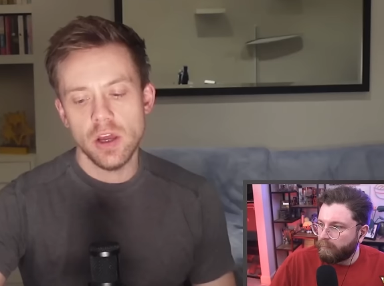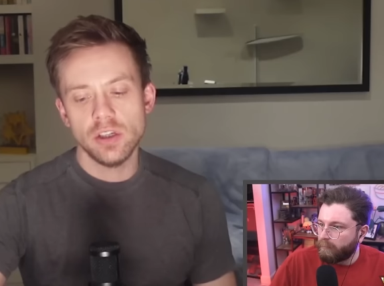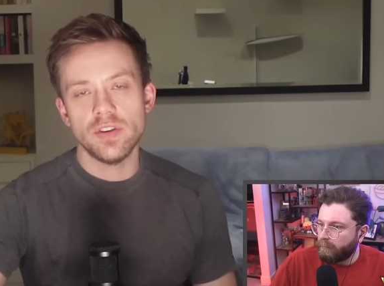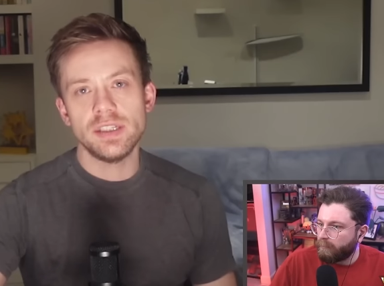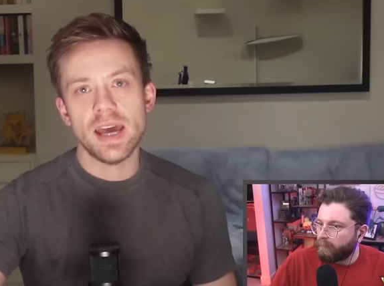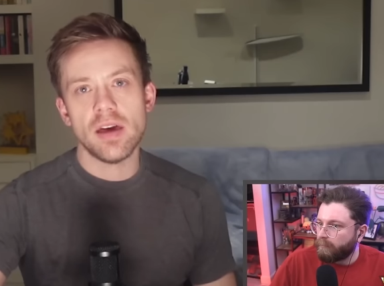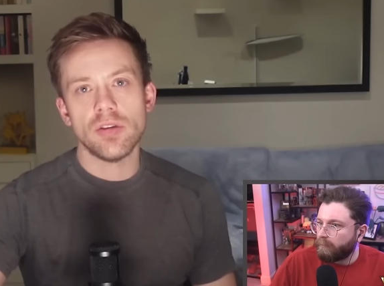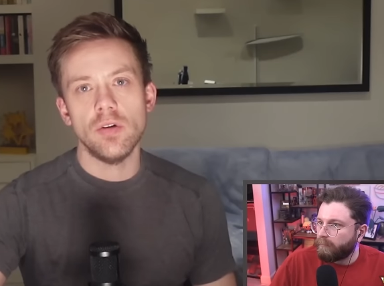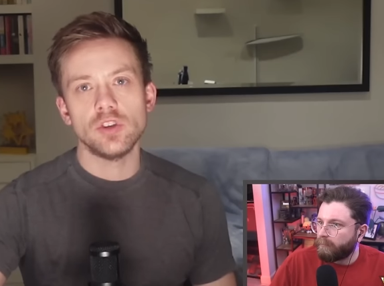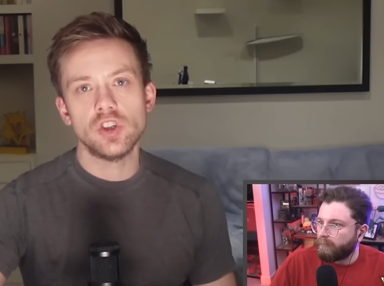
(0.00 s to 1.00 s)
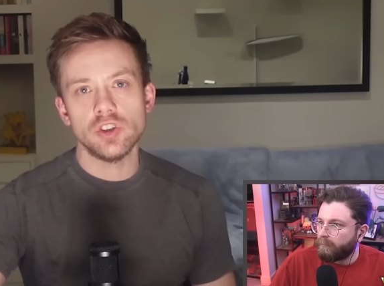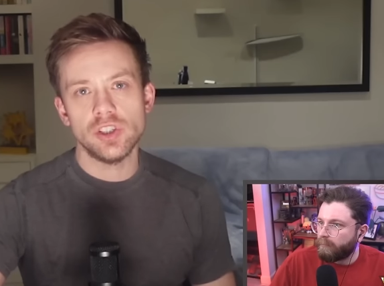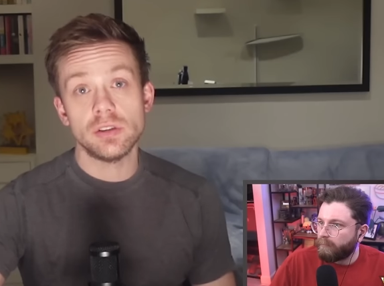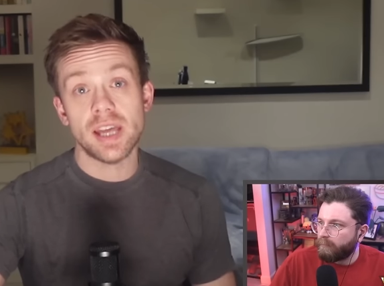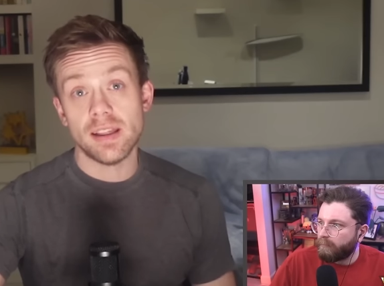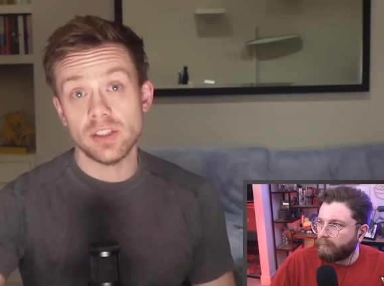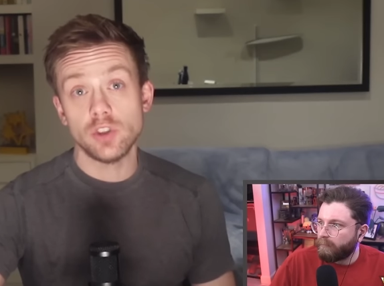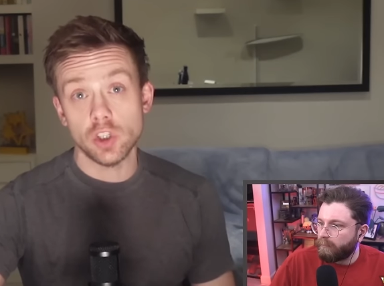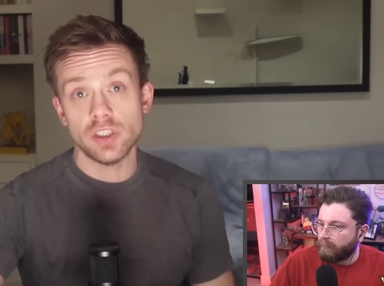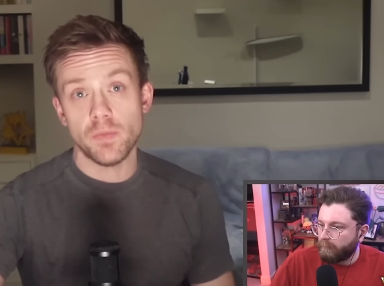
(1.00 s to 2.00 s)
Speaker 1: to the deaths of
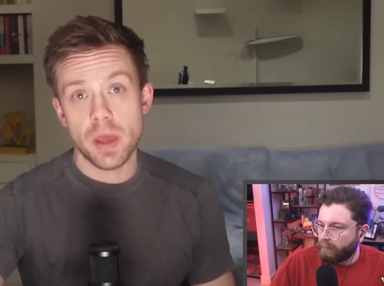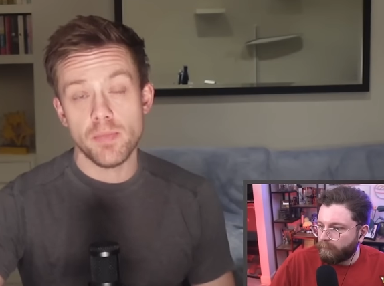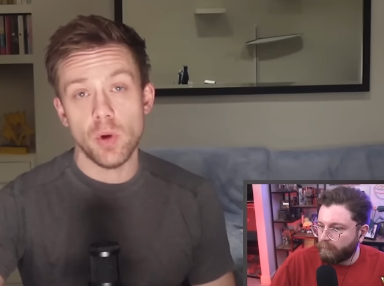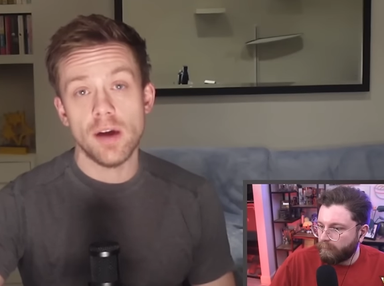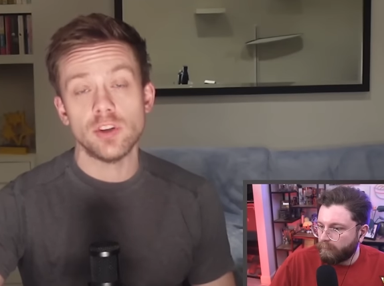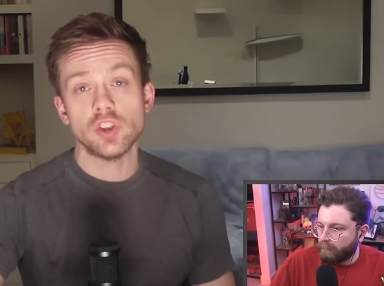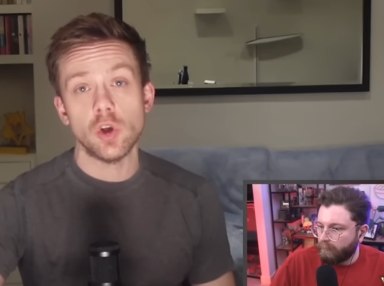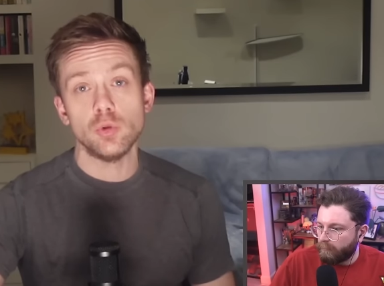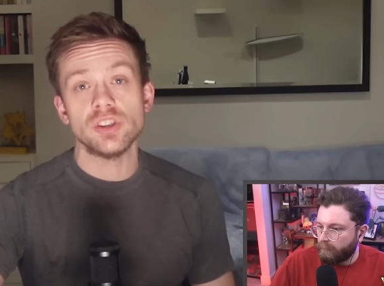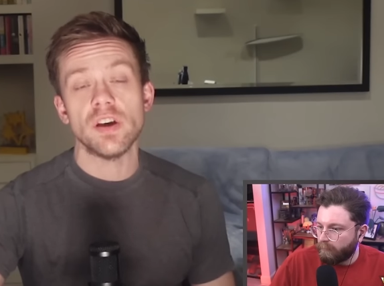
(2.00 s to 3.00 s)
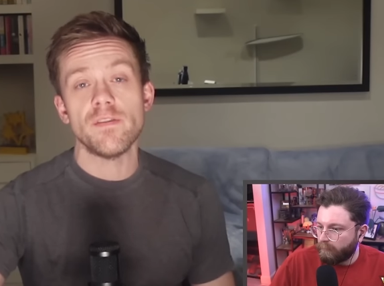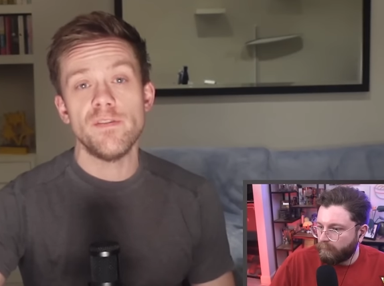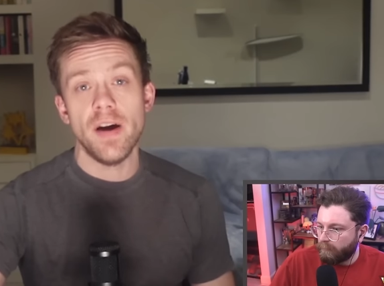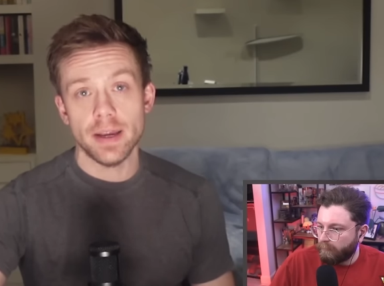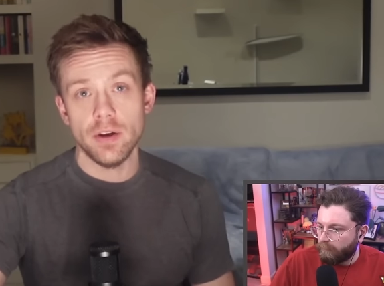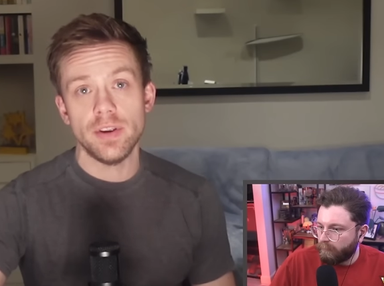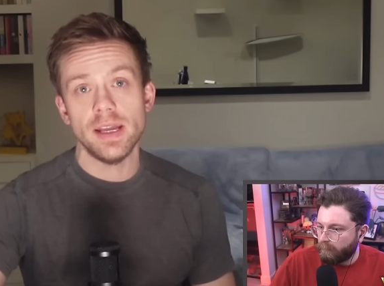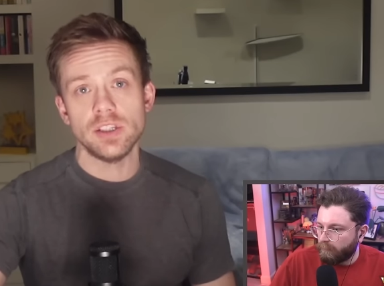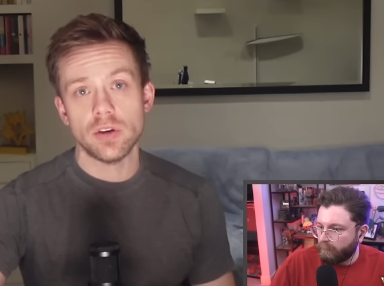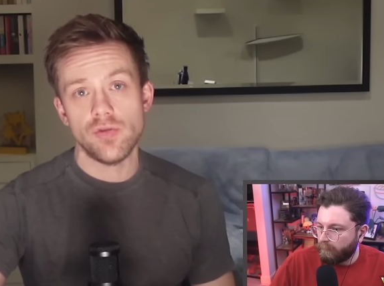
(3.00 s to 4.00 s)
dozens of people after soldiers fired
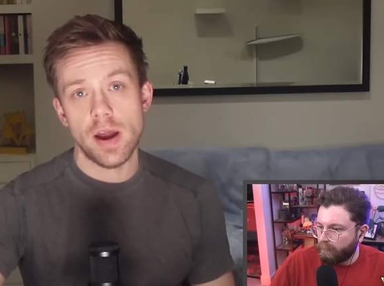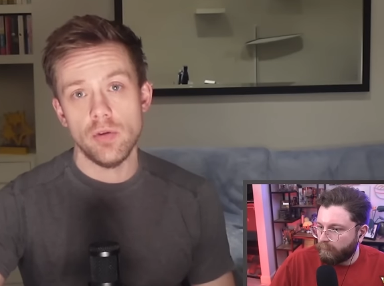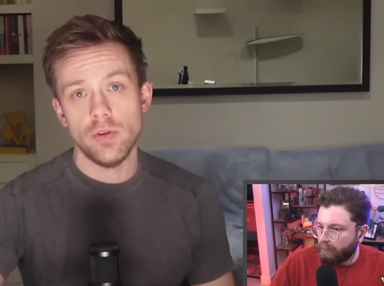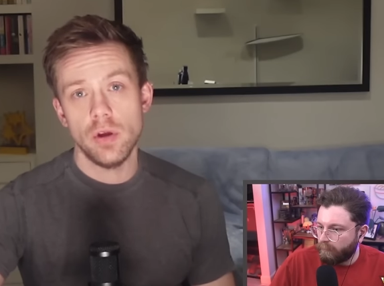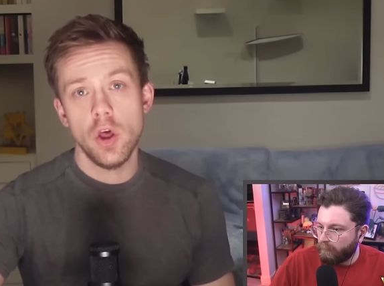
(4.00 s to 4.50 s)
into the crowd.